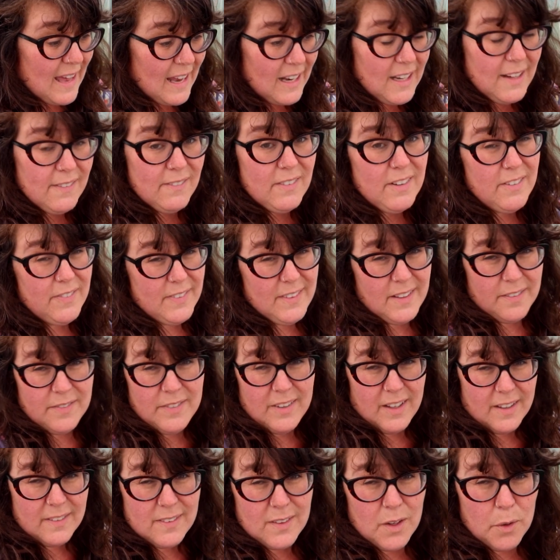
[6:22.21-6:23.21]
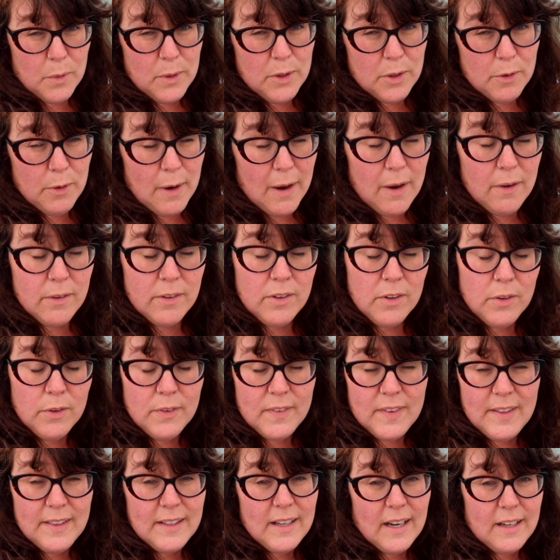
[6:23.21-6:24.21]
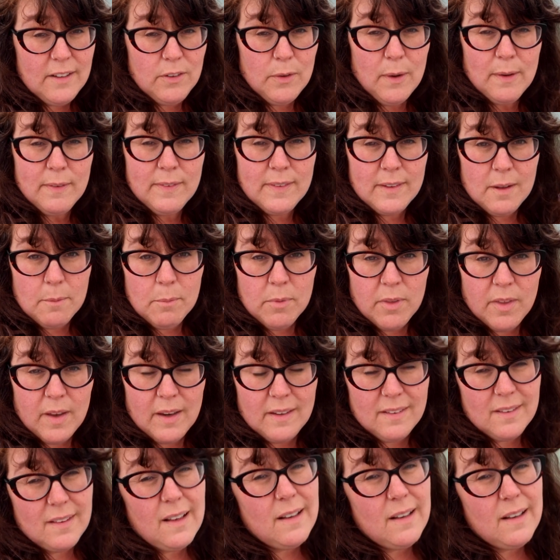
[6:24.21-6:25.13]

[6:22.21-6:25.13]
And even if stuff does go in the ground, you see that I do have some things,